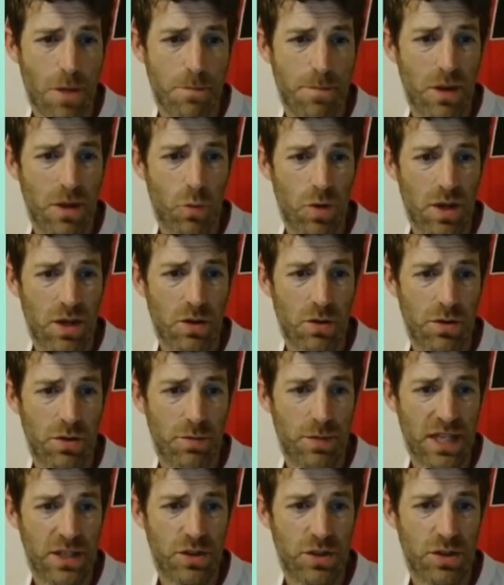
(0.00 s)
Bit weak on the
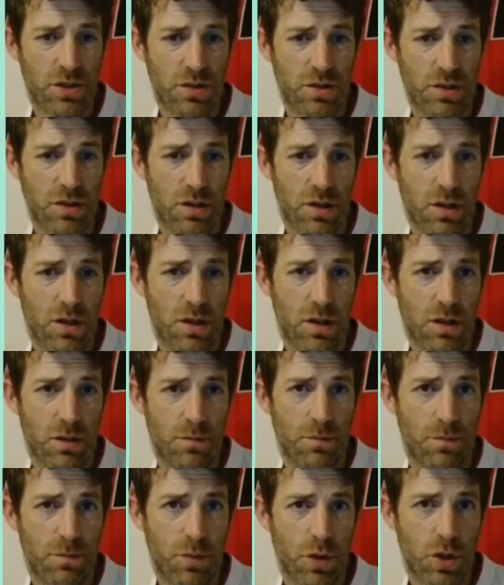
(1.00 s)
bench,
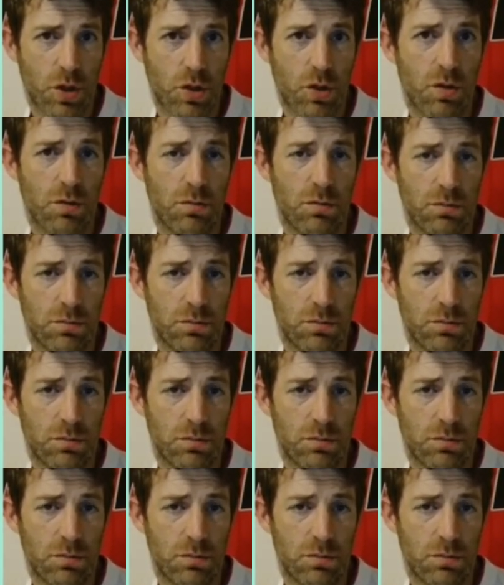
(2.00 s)
but got